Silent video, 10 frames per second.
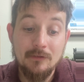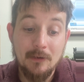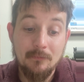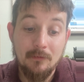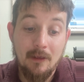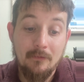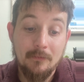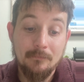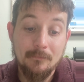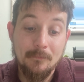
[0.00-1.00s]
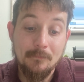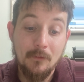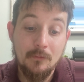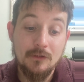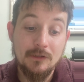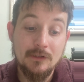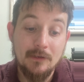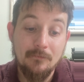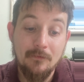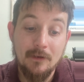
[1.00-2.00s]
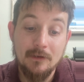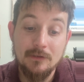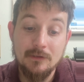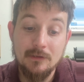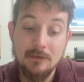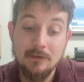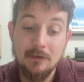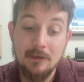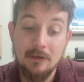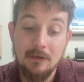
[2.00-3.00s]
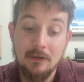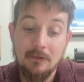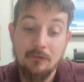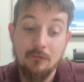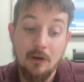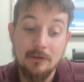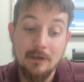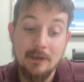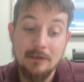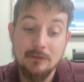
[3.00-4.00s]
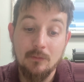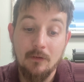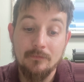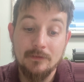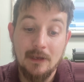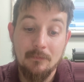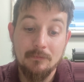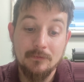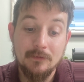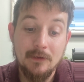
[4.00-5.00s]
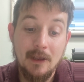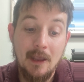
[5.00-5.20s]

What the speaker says: chapter 11, when Jesus had finished instructing his 12 disciples,